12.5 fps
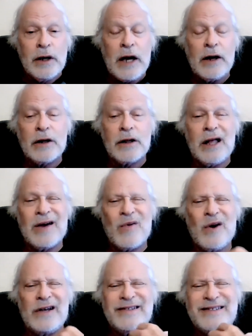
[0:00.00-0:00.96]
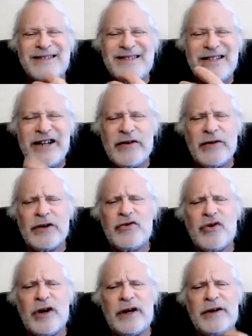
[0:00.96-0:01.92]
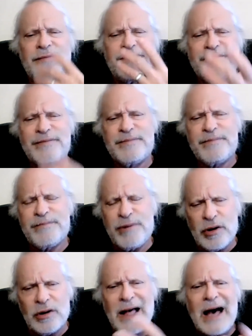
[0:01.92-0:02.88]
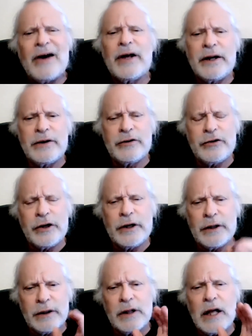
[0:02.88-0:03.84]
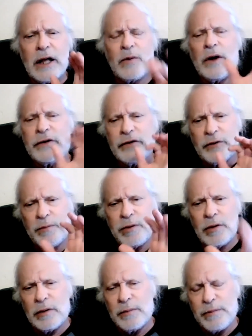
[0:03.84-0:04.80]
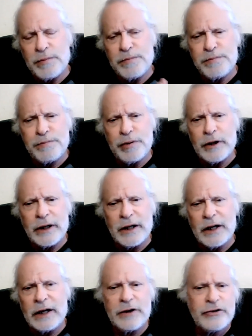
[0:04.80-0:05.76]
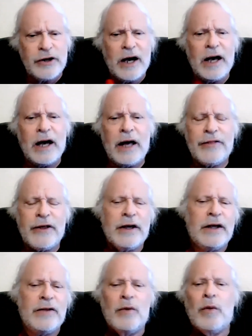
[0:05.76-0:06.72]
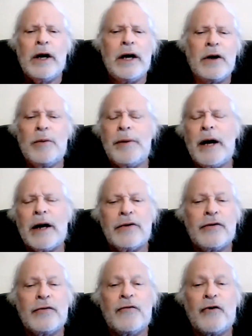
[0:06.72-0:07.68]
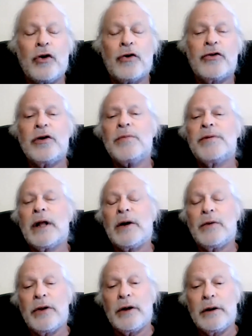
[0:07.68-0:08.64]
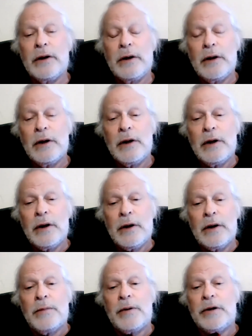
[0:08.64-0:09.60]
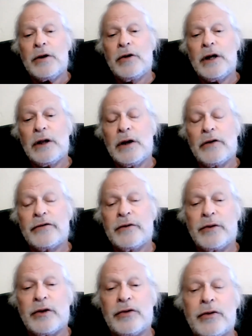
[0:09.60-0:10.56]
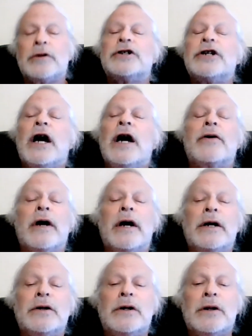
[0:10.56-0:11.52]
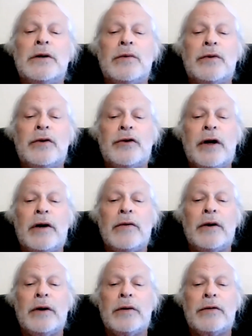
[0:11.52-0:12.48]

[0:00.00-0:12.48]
Counterclockwise is generally trying to pull out energy and clockwise is pull, putting in energy. I, I think either way, you can go back and forth. You can play with it but you're dealing also with the throat chakra and you're dealing with the thyroid.